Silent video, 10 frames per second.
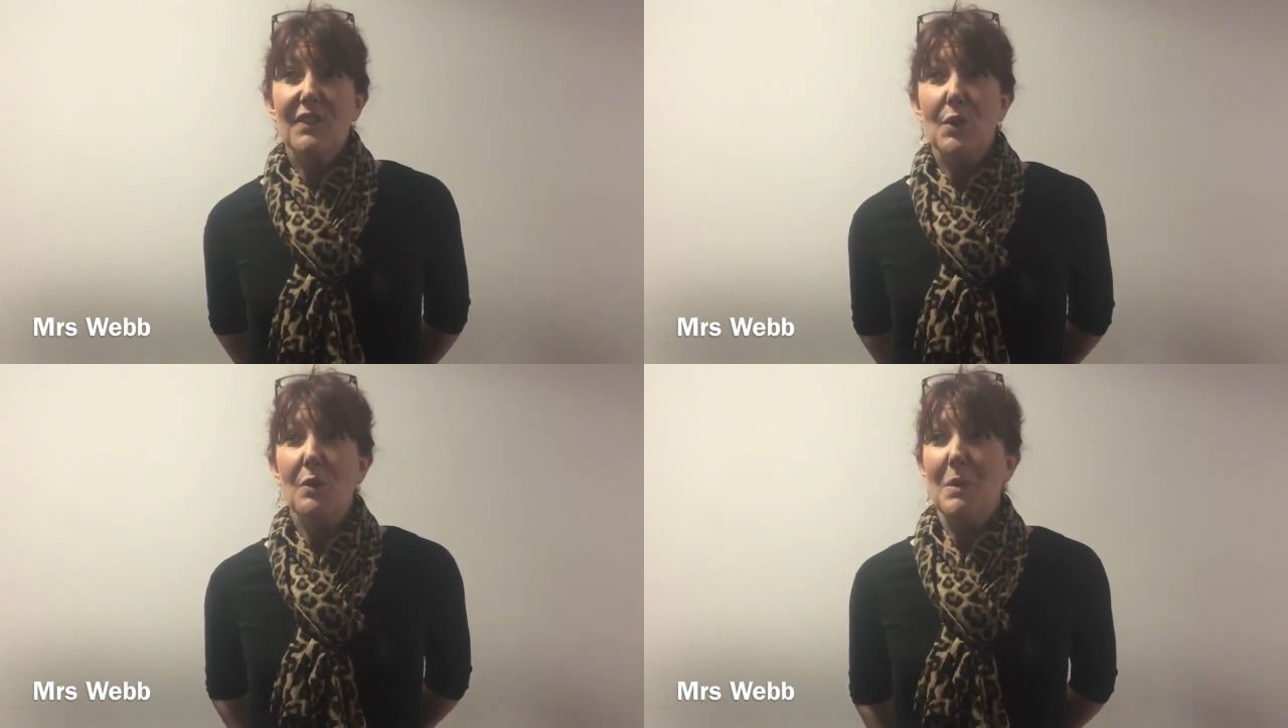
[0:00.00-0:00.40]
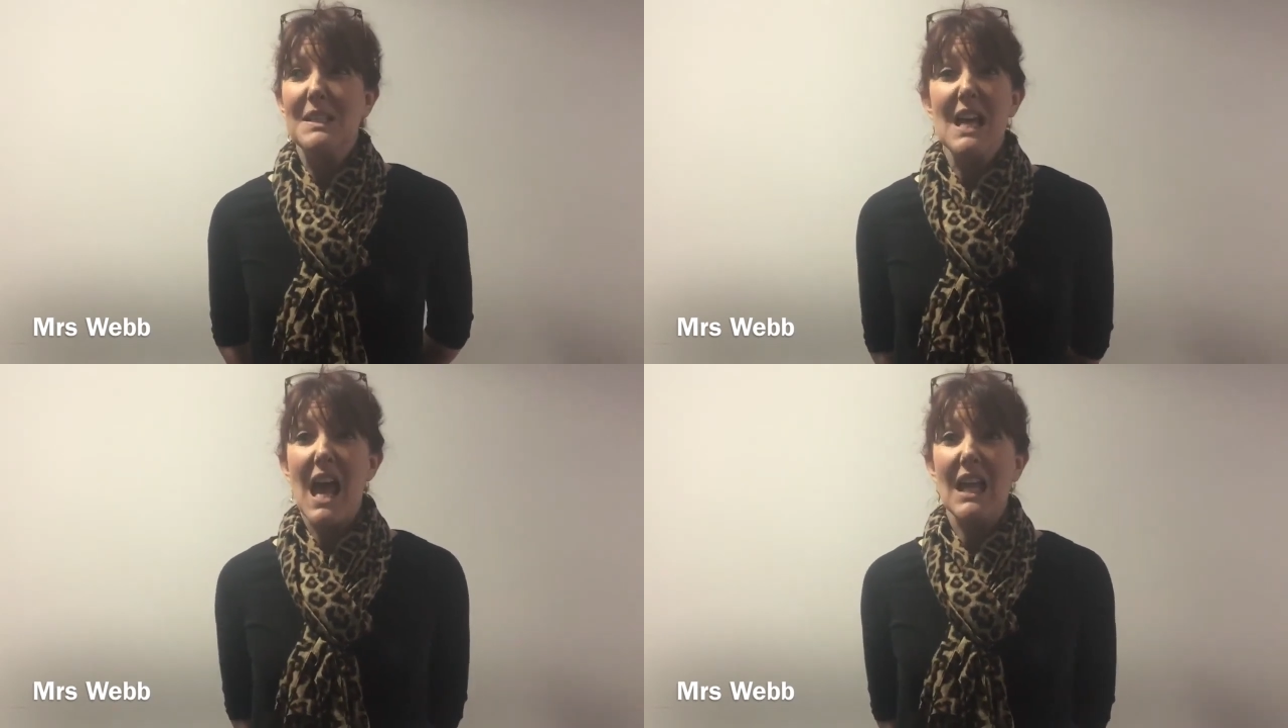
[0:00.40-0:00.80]
you could be
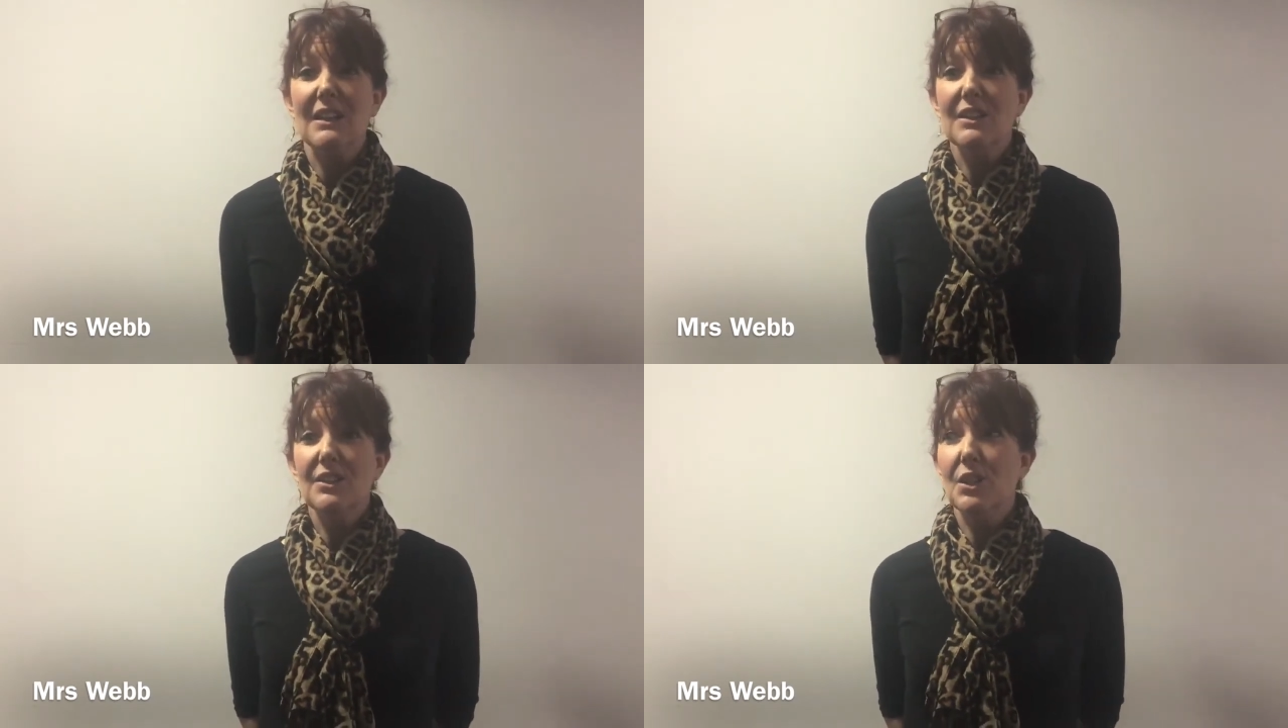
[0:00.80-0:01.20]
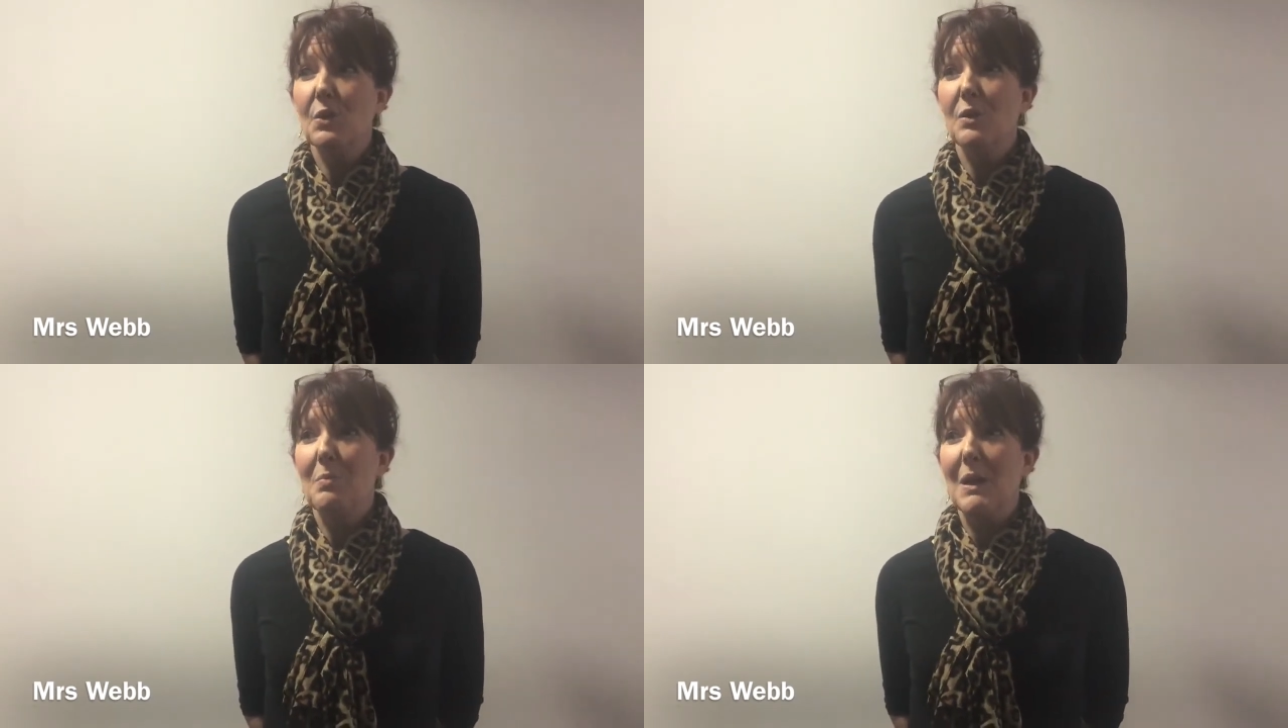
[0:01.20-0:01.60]
10,
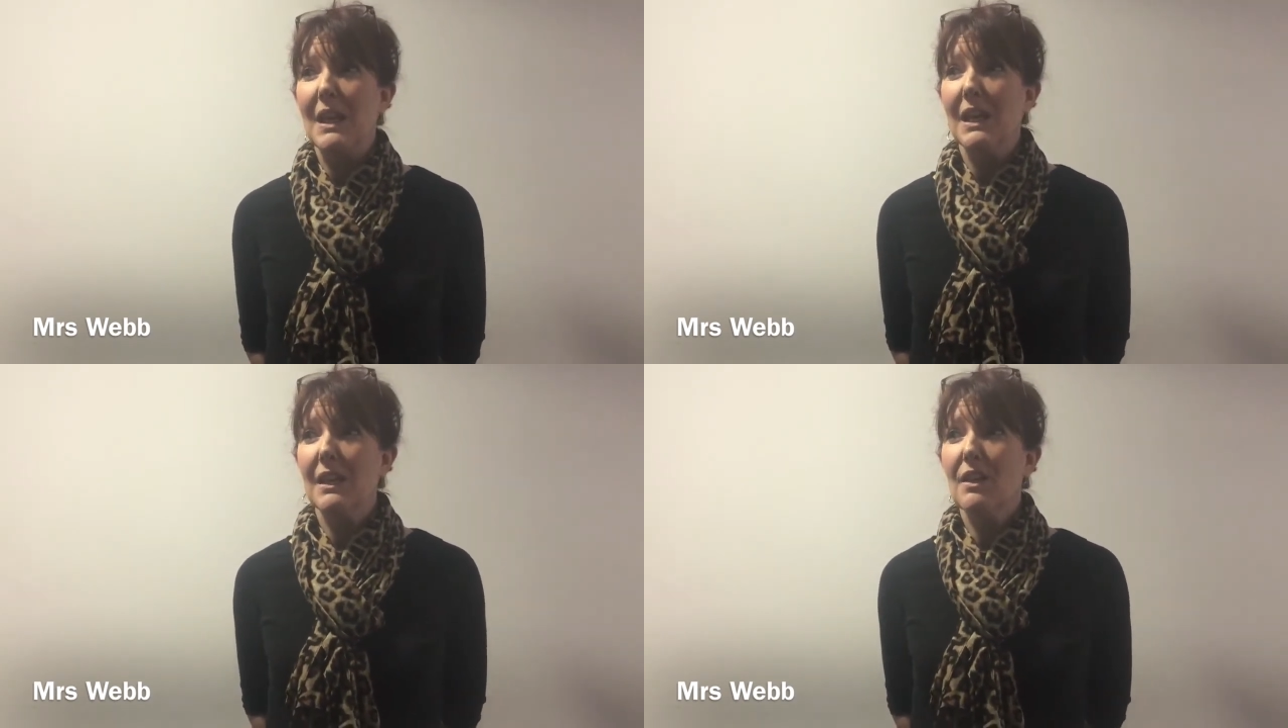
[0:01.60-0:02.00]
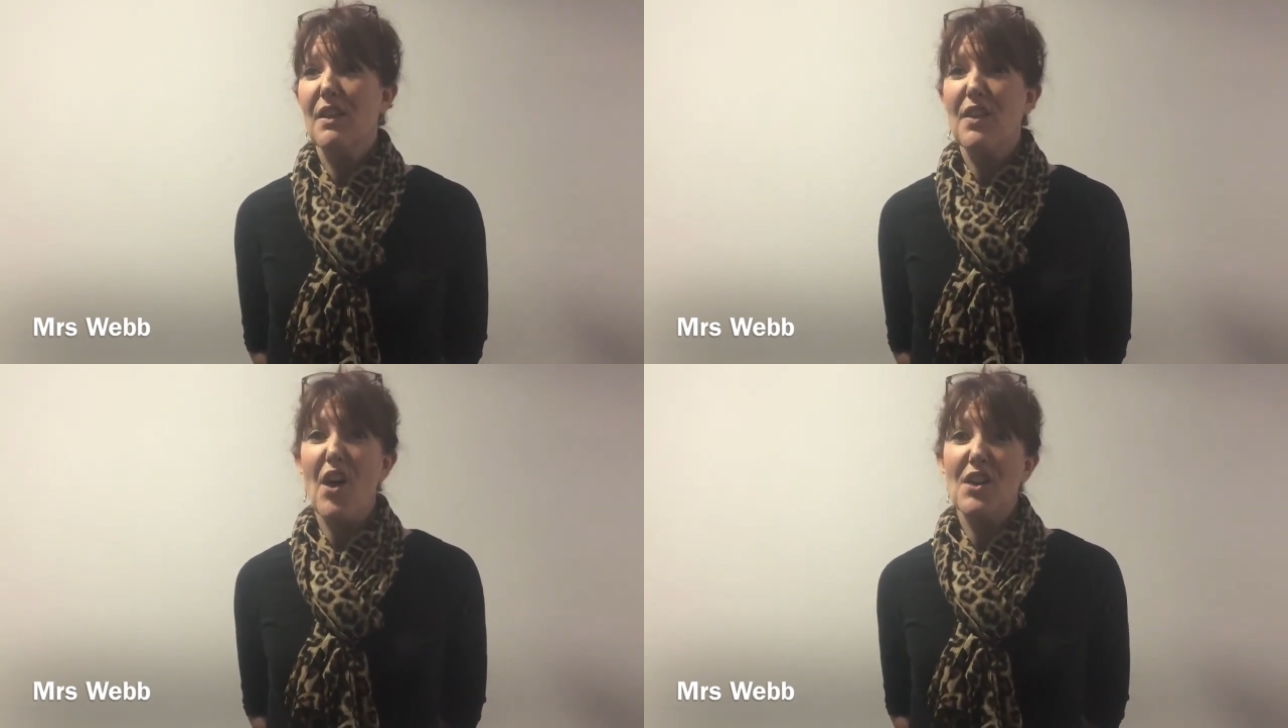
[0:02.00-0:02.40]
you could be
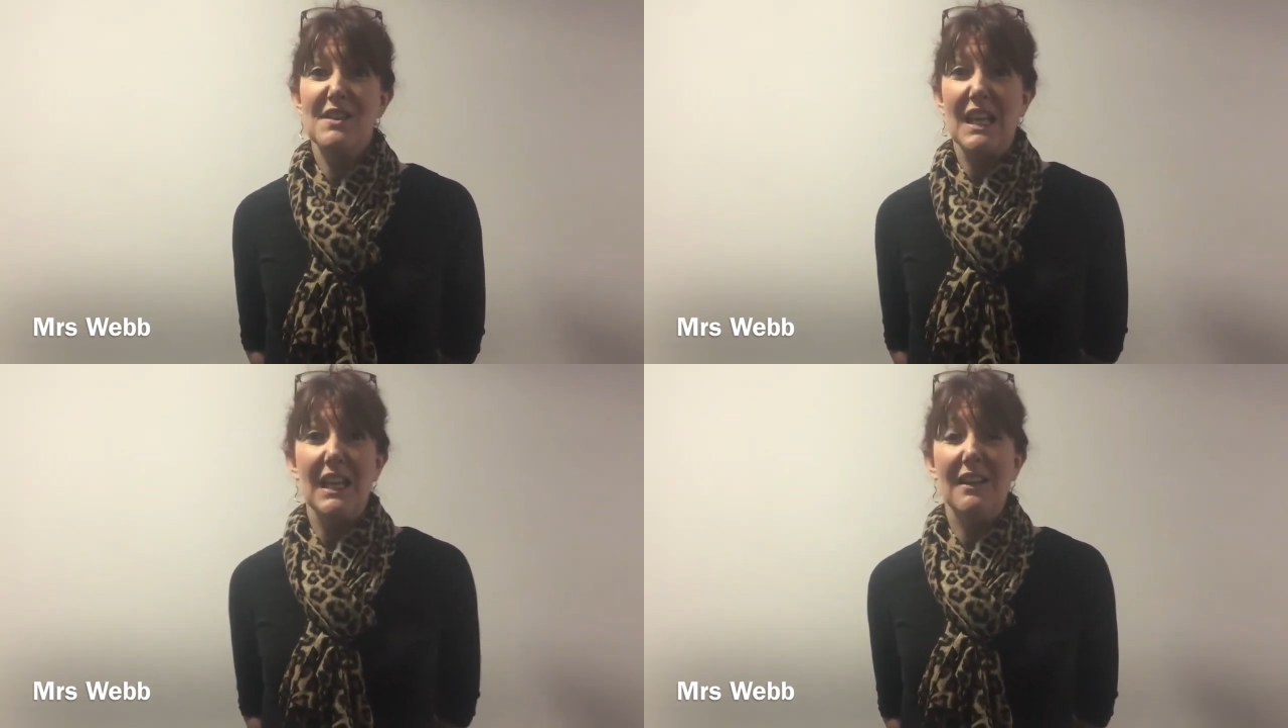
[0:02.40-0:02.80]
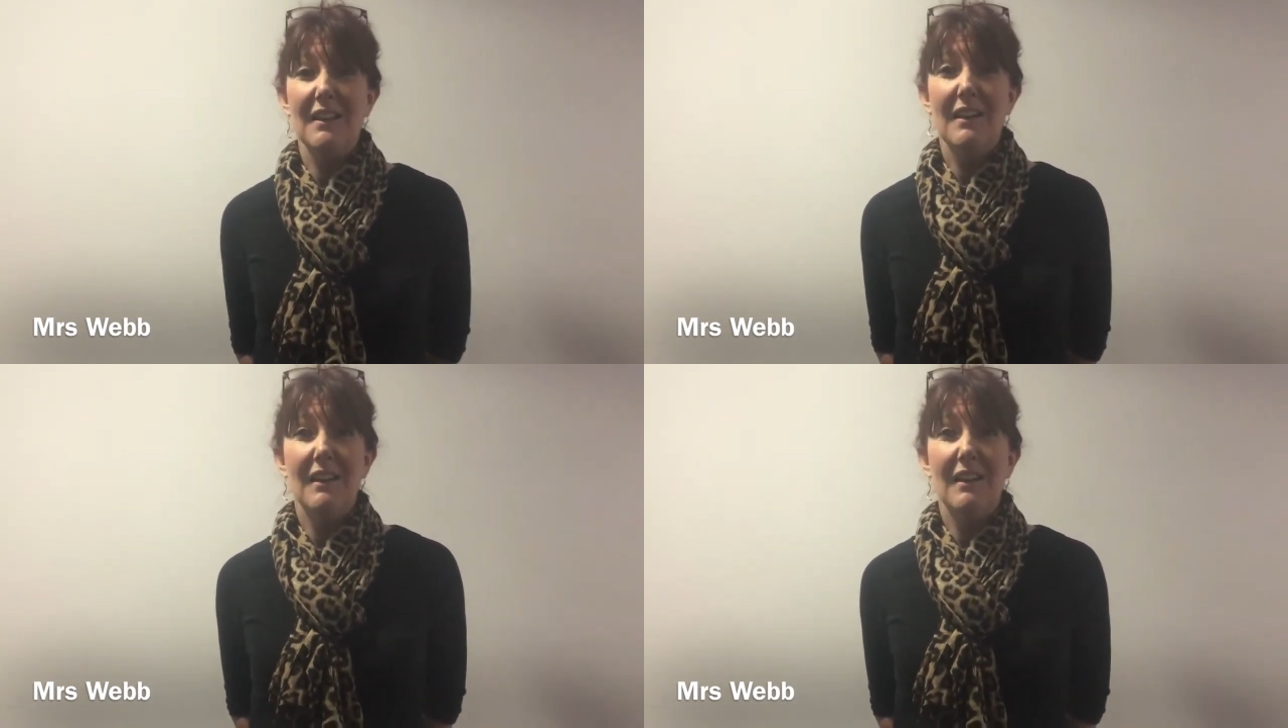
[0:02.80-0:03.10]
30.